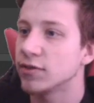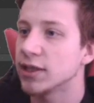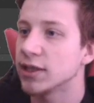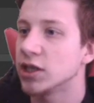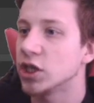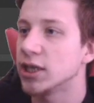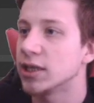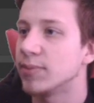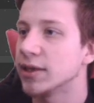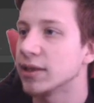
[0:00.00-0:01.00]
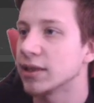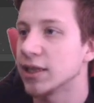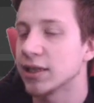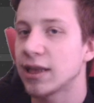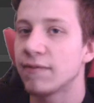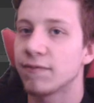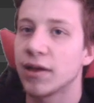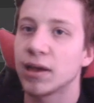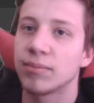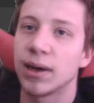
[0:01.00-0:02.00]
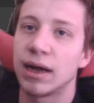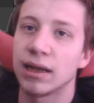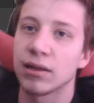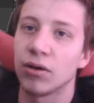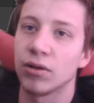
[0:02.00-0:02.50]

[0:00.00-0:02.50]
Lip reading: which is basically the same thing but